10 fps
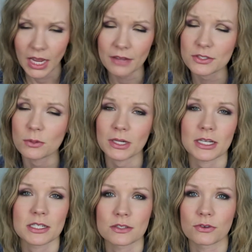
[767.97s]
I have so many
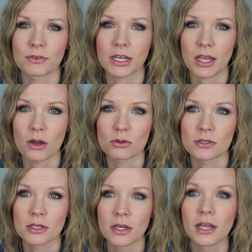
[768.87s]
ideas for
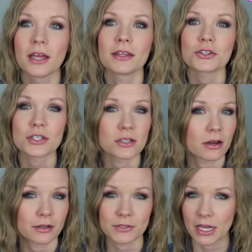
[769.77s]
videos. And there's just
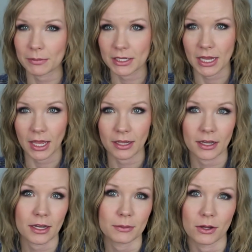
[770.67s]
not enough time in the day.
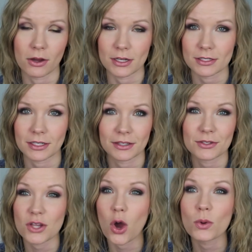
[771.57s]
I gotta be honest, like
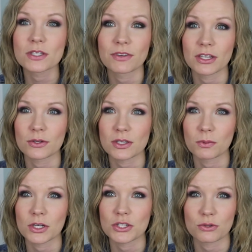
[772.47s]
there's always videos I
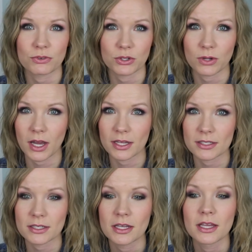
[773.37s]
want to do for you
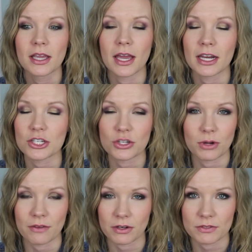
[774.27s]
guys and I just
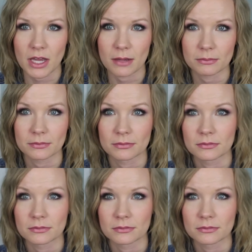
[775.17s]
don't have enough time.